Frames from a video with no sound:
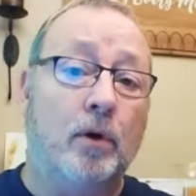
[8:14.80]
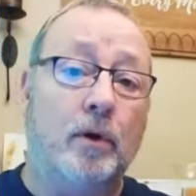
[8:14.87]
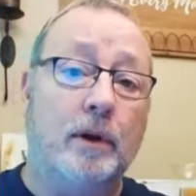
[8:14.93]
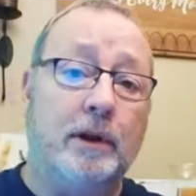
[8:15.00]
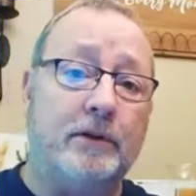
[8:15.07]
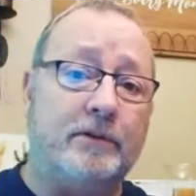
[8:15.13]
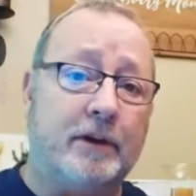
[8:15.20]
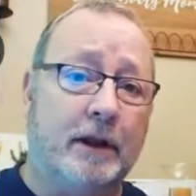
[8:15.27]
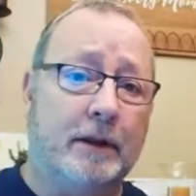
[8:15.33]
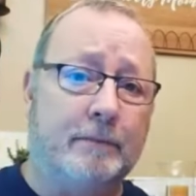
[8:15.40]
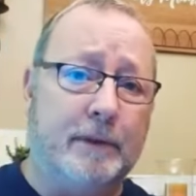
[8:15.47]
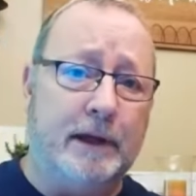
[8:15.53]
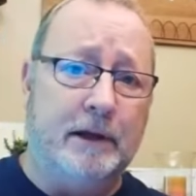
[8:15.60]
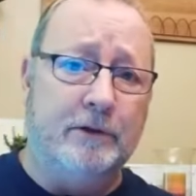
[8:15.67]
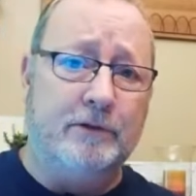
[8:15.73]
or they sell them
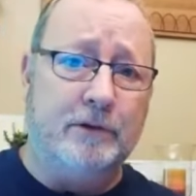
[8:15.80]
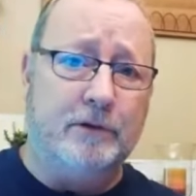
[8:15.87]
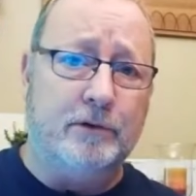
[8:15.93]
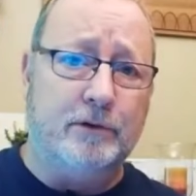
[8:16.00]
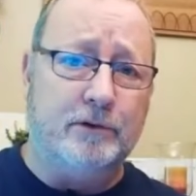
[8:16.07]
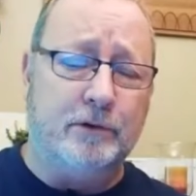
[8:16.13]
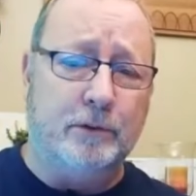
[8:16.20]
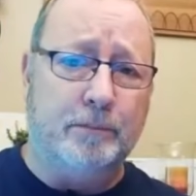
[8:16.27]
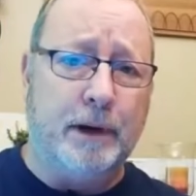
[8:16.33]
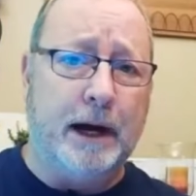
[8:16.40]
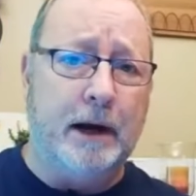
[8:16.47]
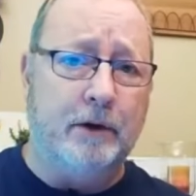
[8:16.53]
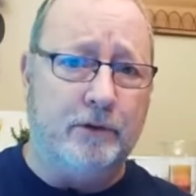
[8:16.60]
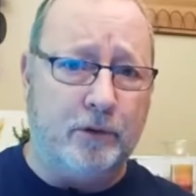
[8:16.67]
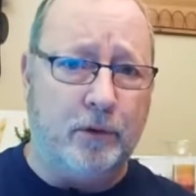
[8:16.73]
to institutional
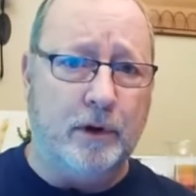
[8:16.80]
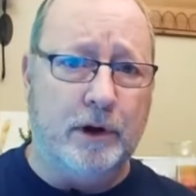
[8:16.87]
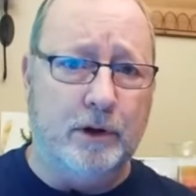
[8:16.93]
buyers who are